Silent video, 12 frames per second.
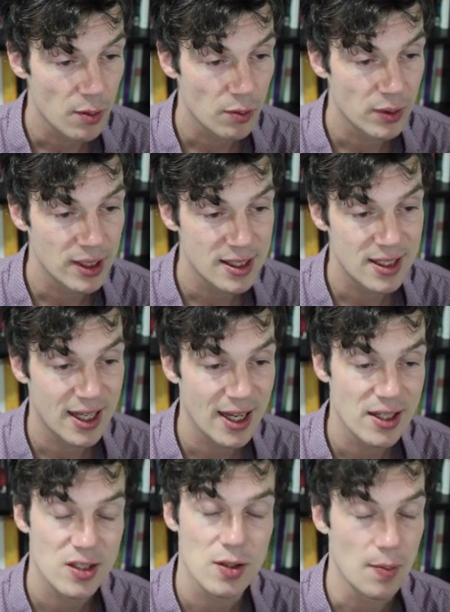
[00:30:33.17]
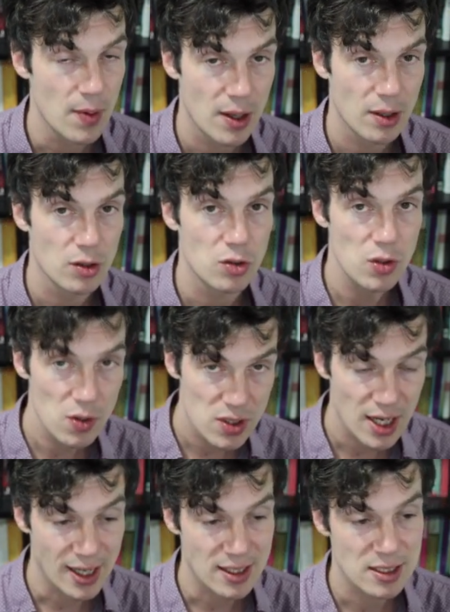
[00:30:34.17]
we need to get some new
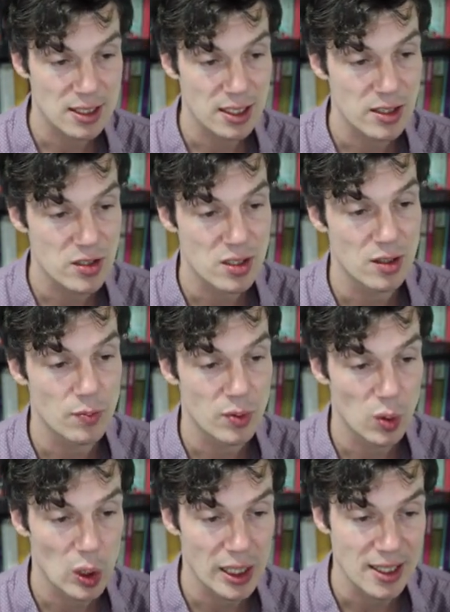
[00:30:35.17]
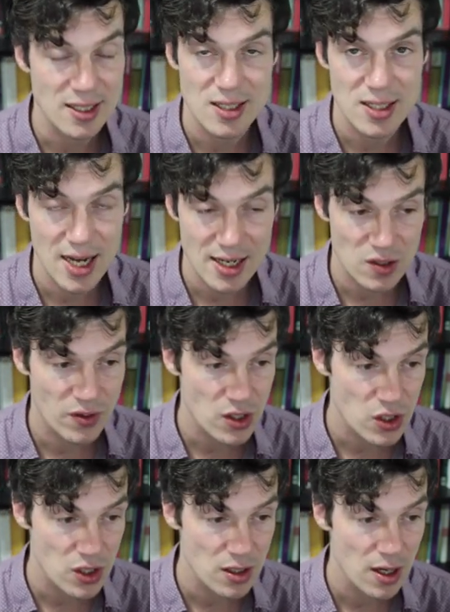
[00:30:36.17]
text into the build link text
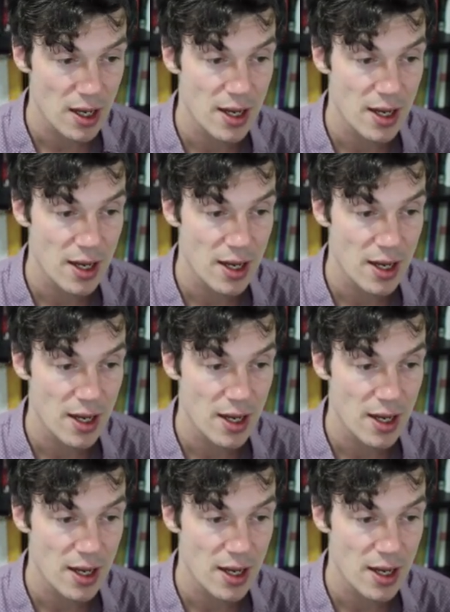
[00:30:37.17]
function